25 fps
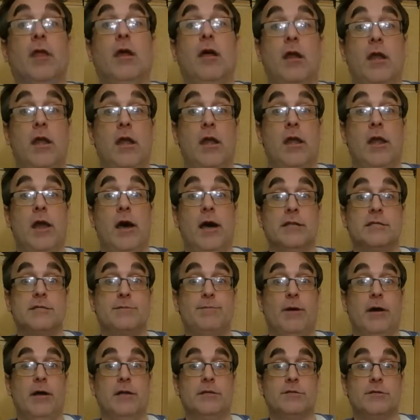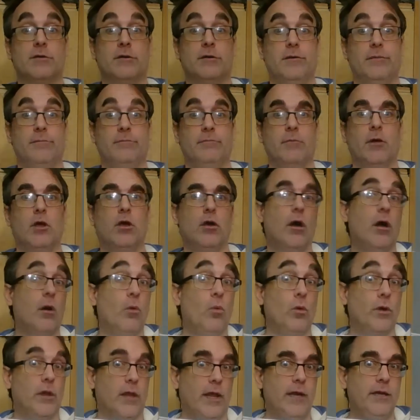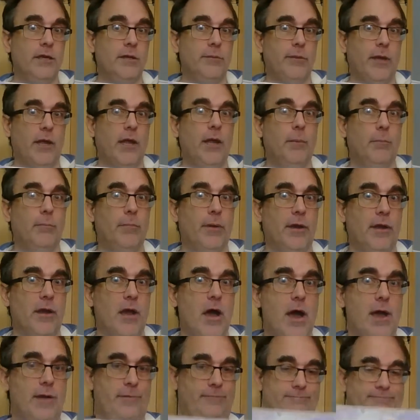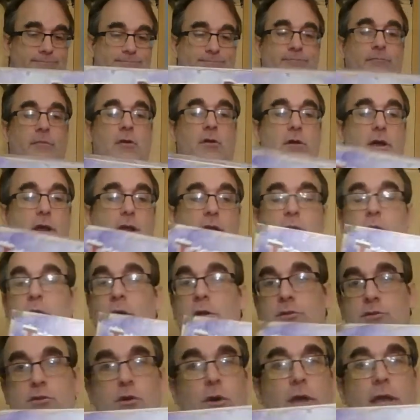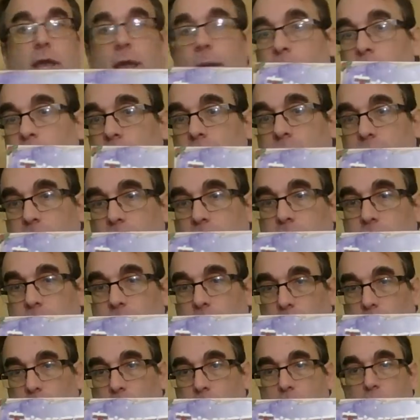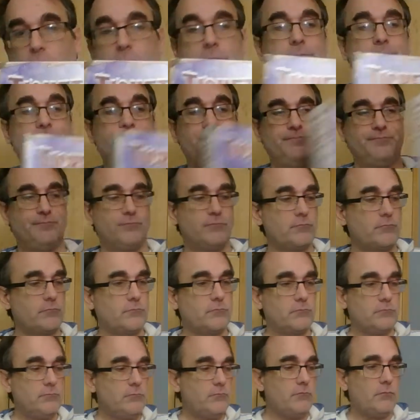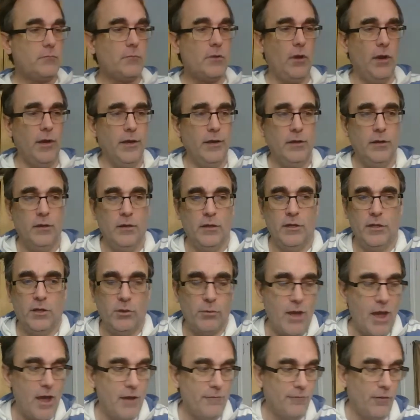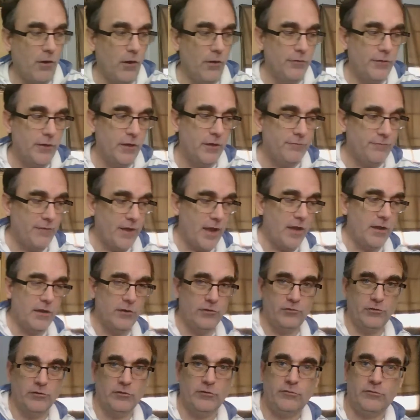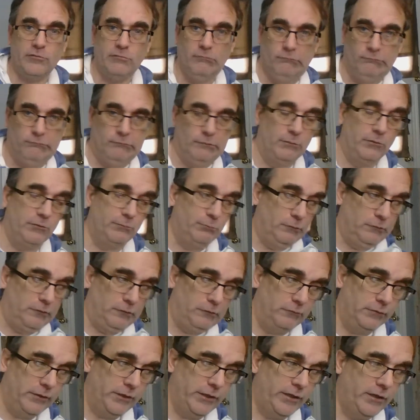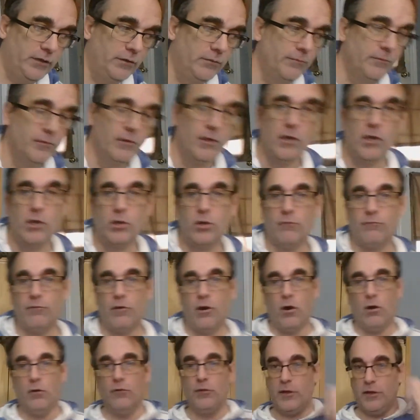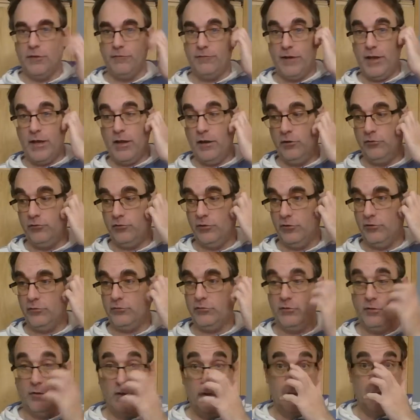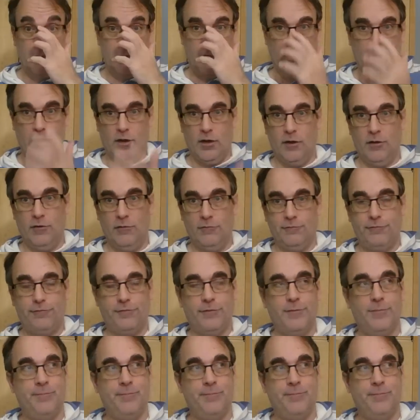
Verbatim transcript: Not sponsored. Would like to be, but not. Right? So a game like Ticket to Ride, right, you have all the advantages. Let me just put that away. You have all the advantages of